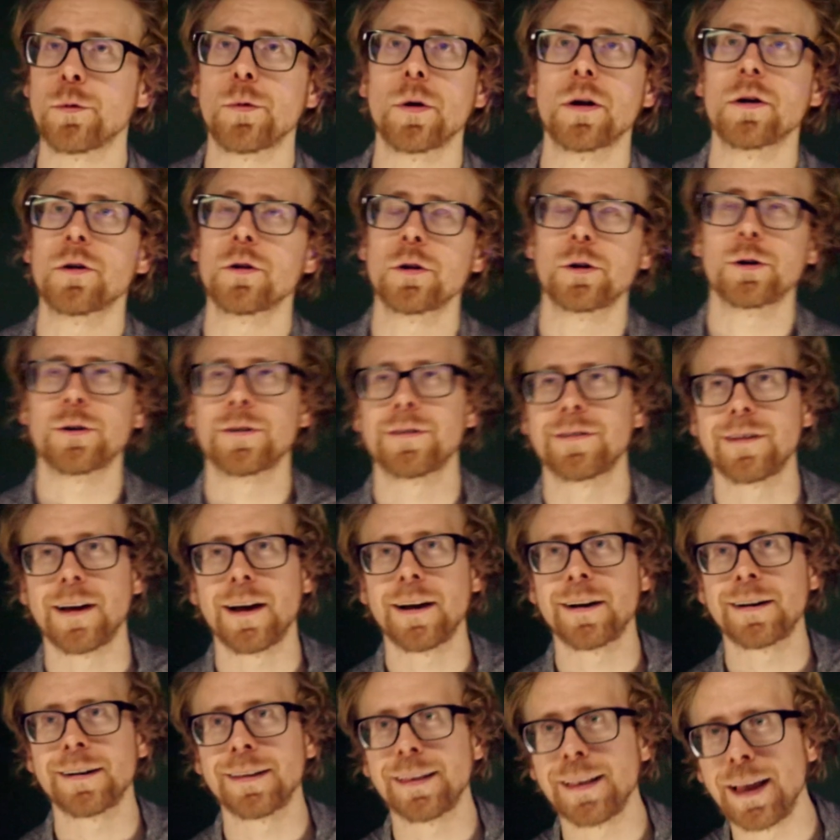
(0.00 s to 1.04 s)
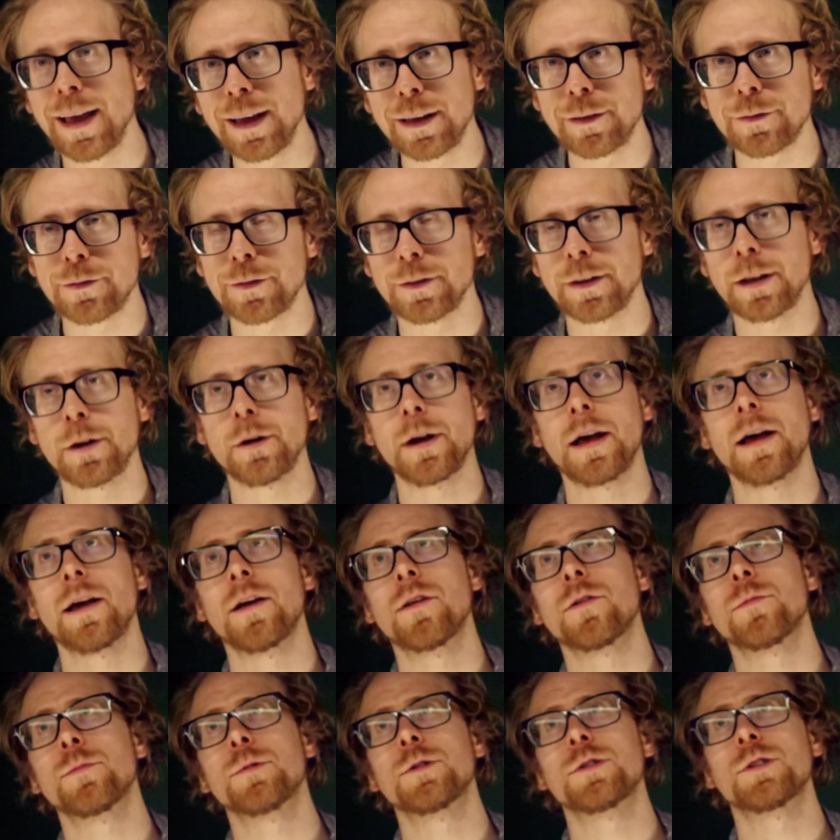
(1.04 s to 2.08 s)
runner your entire life and now
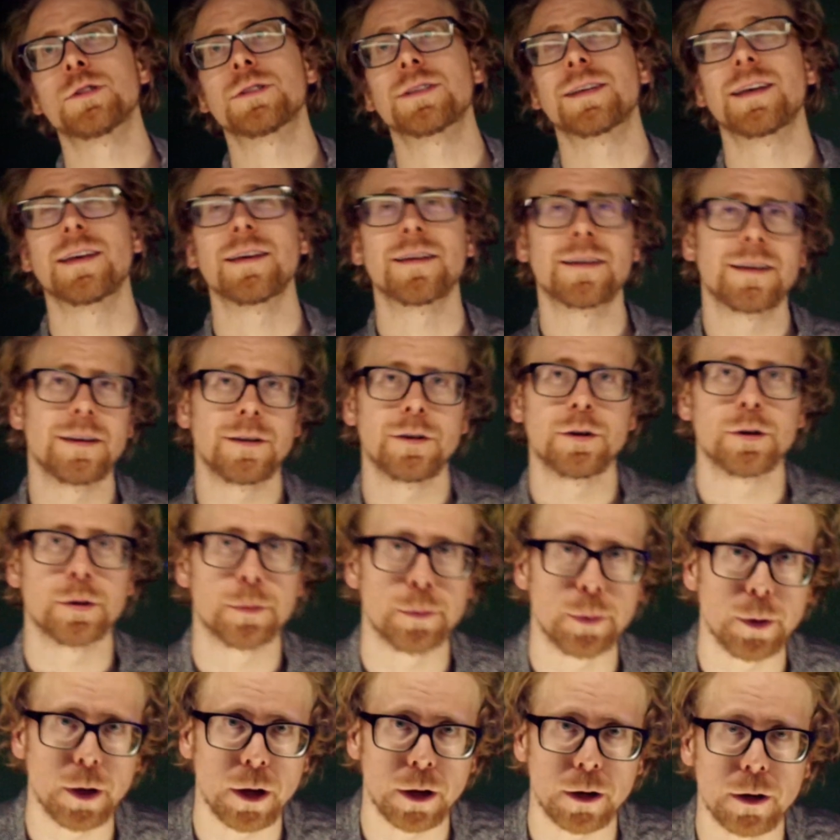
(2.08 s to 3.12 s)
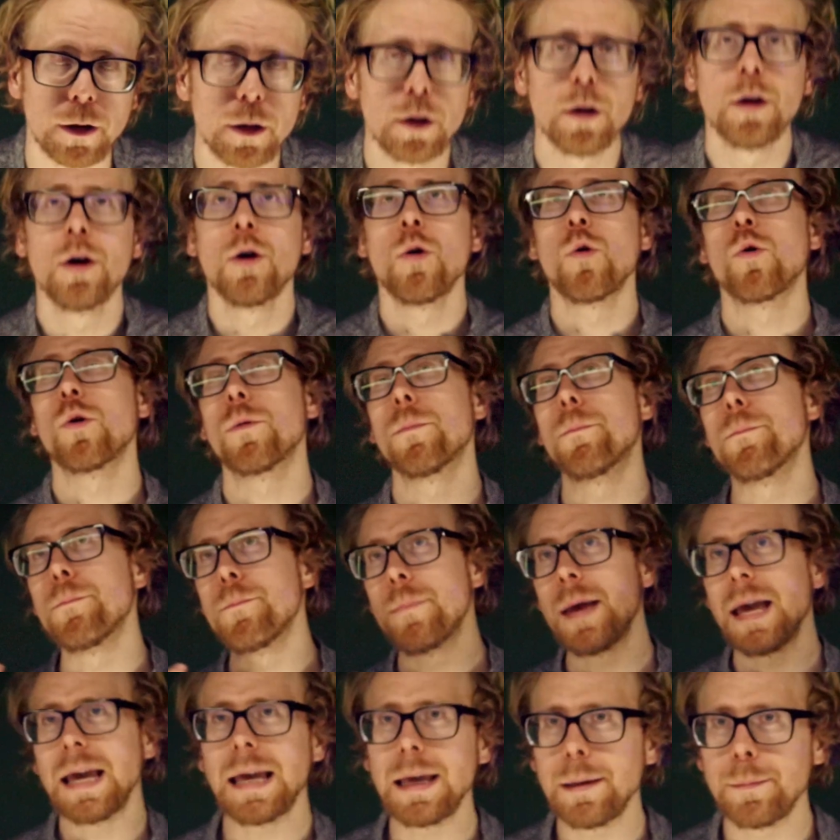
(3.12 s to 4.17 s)
asthma is just kicking your butt. Or
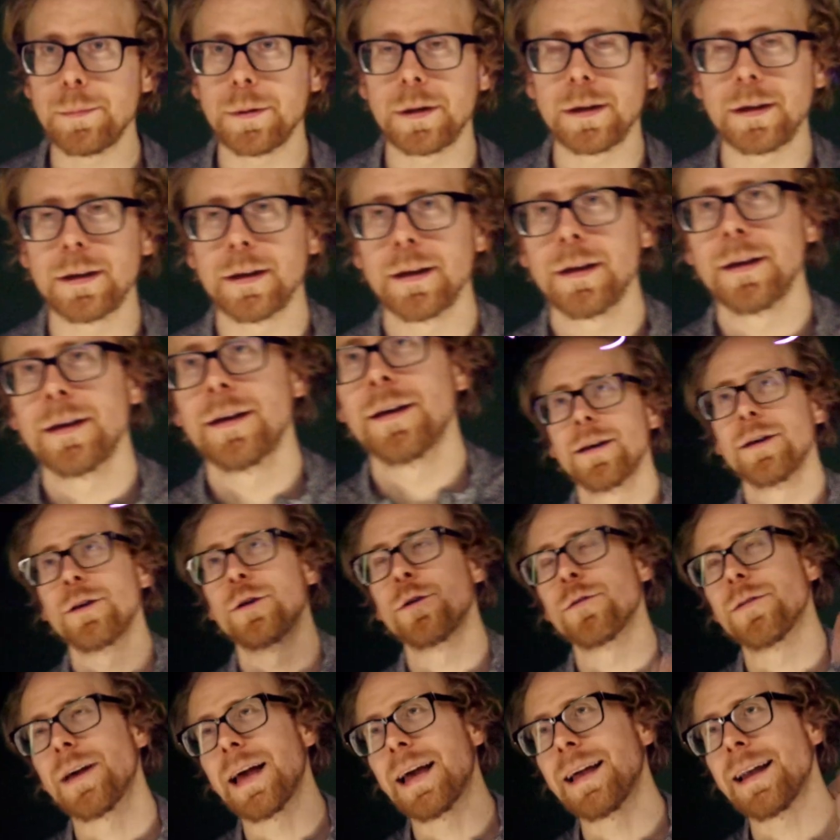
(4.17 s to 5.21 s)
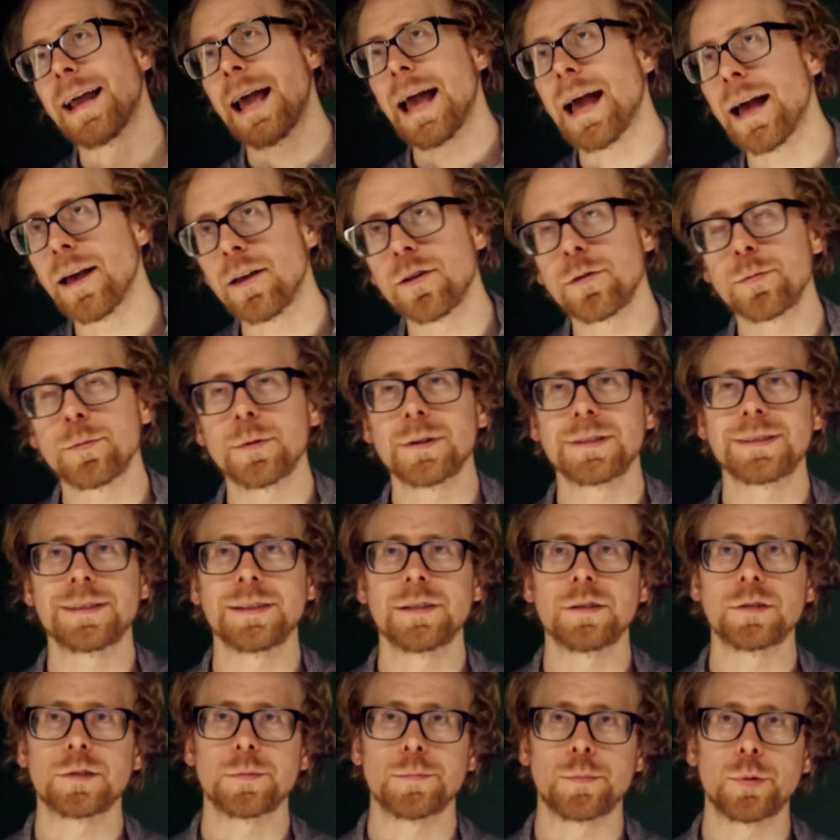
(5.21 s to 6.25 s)
maybe you've had asthma
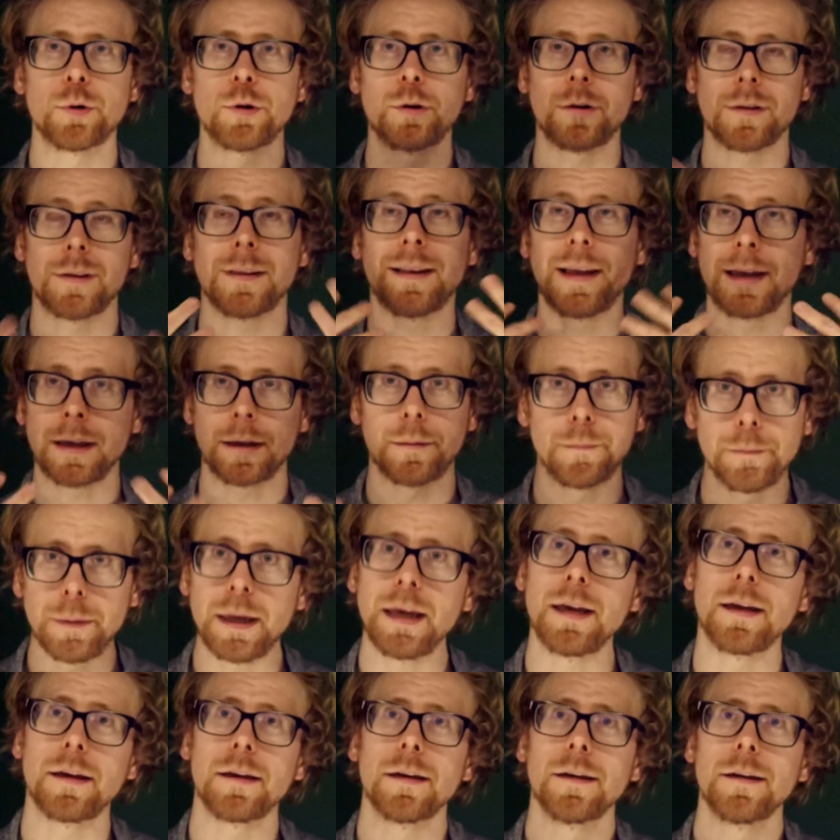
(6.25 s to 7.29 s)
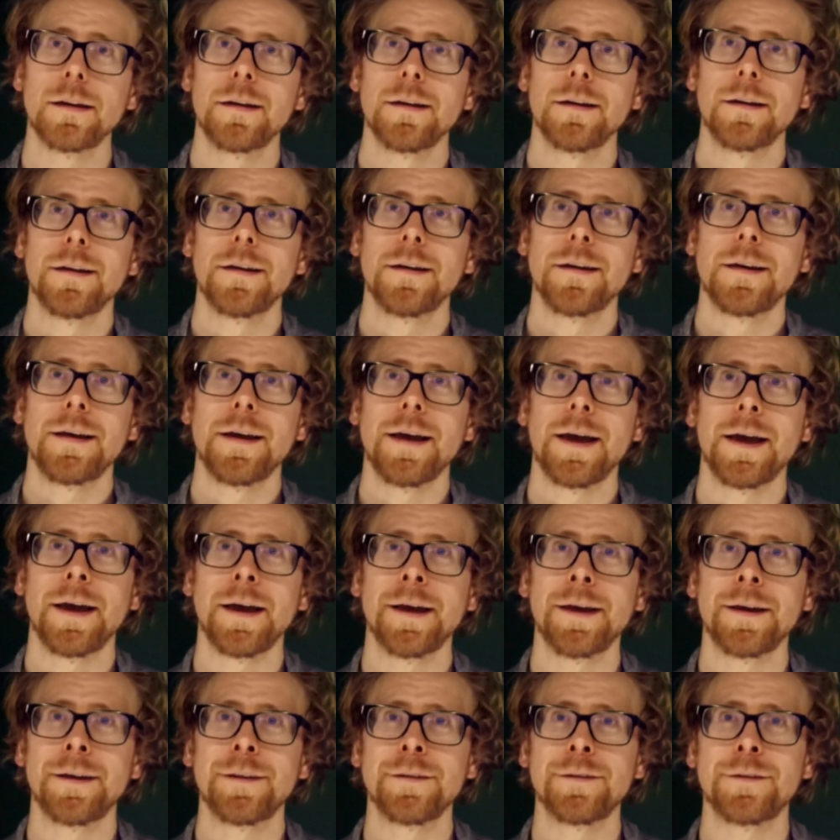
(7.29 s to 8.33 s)
since birth like me
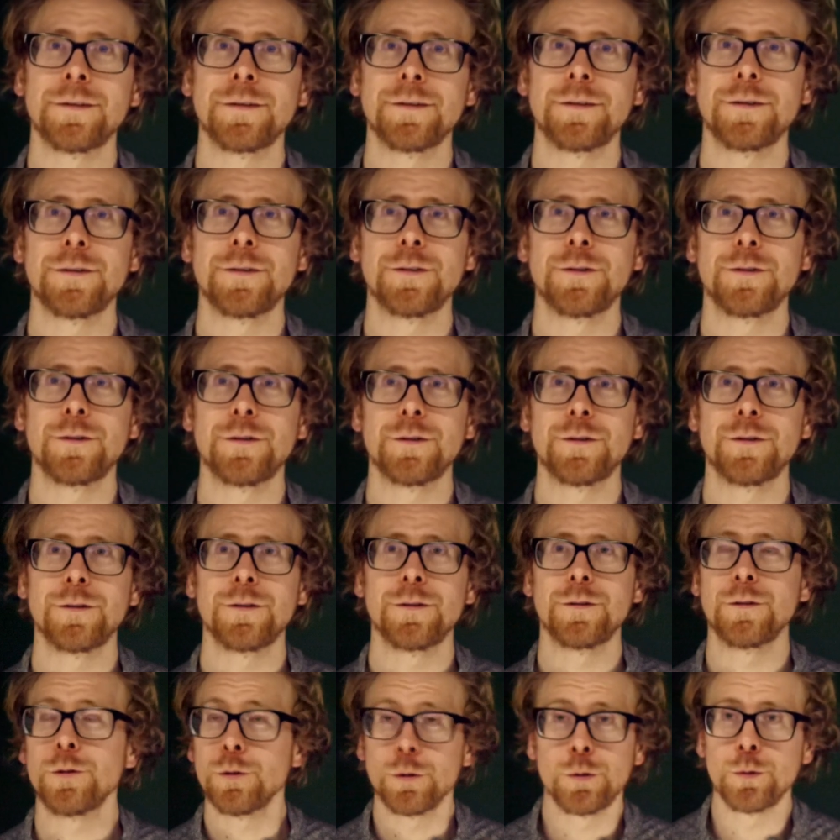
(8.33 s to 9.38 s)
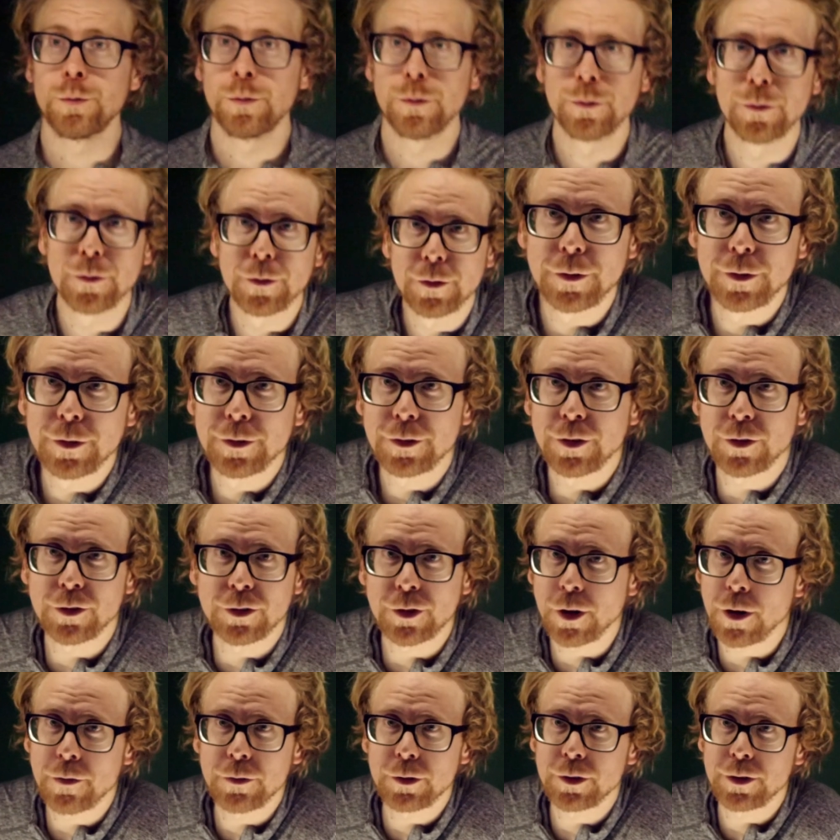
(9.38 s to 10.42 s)
and you
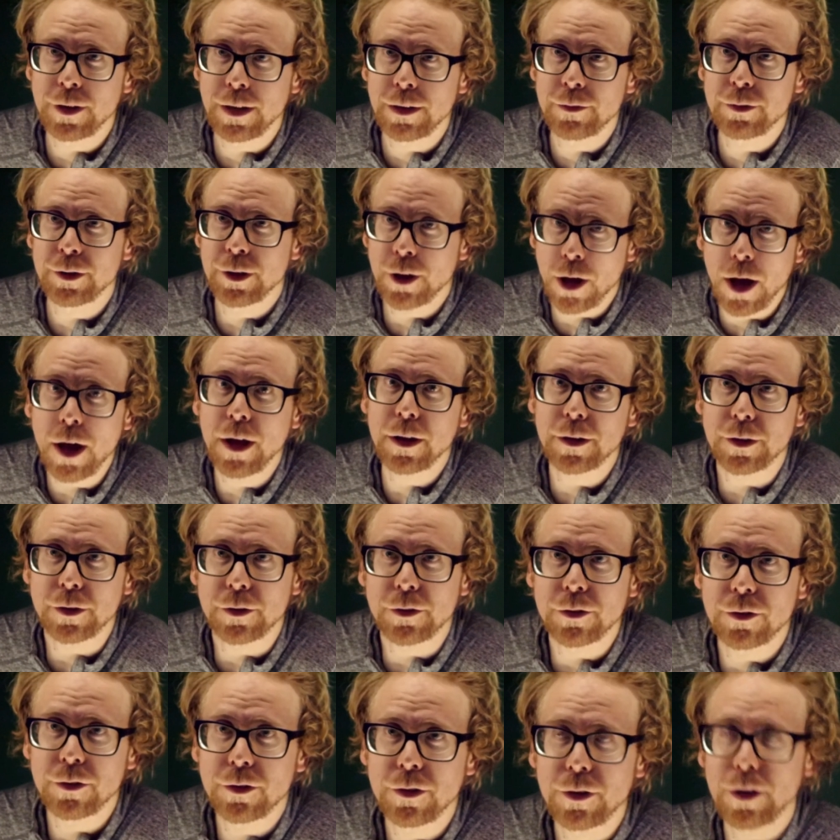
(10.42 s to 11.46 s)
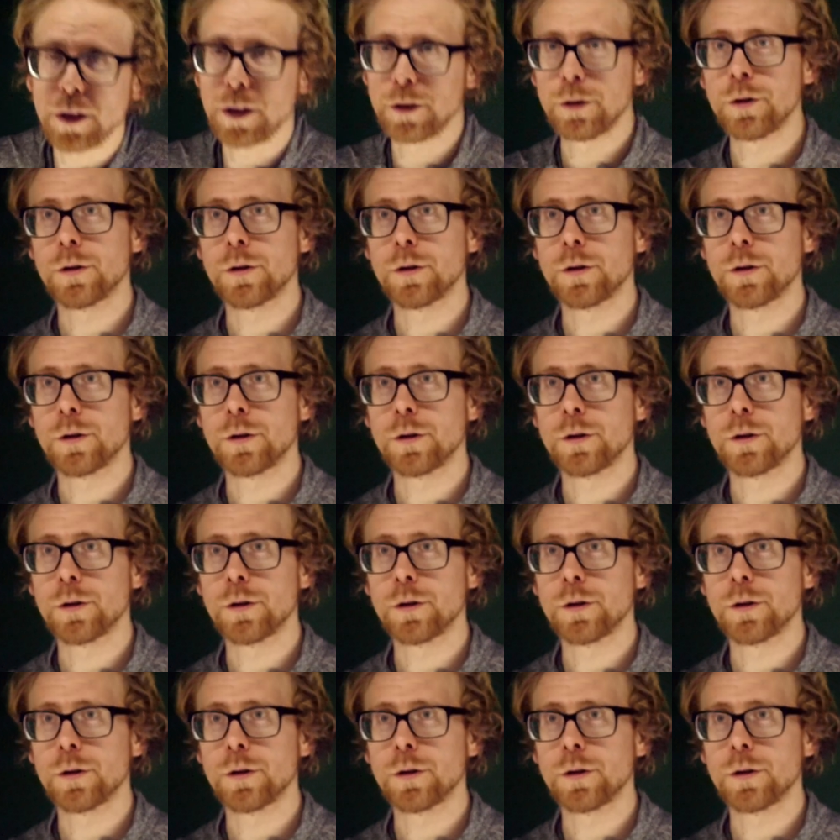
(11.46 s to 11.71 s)
discovered David Goggins and